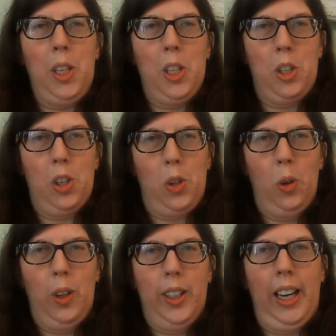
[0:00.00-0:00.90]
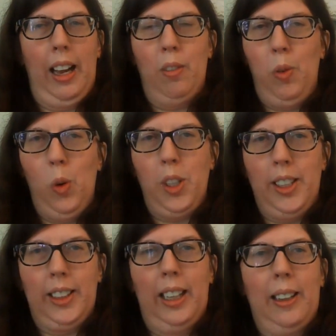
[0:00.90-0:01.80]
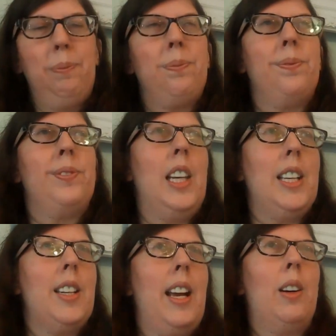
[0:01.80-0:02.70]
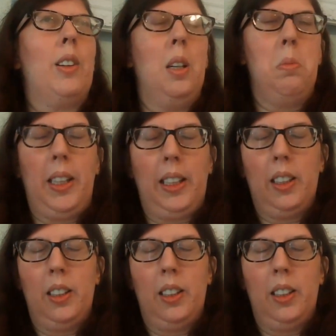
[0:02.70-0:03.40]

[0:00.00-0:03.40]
that just destroyed California again is now coming